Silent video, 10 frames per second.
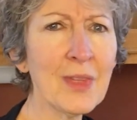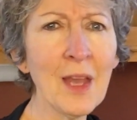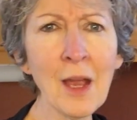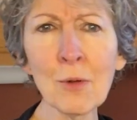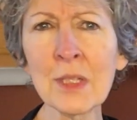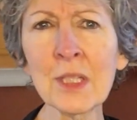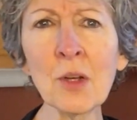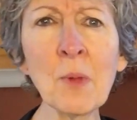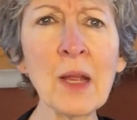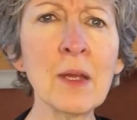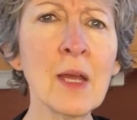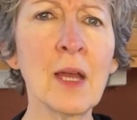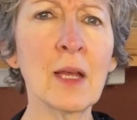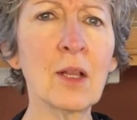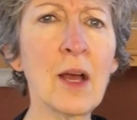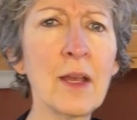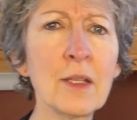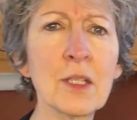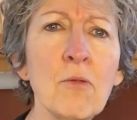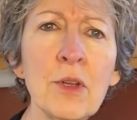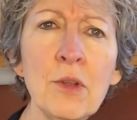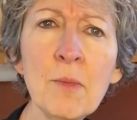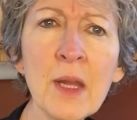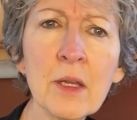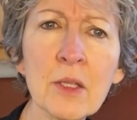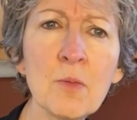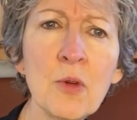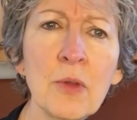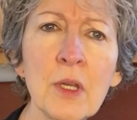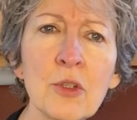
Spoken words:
I always tell my clients, when you make a smoothie,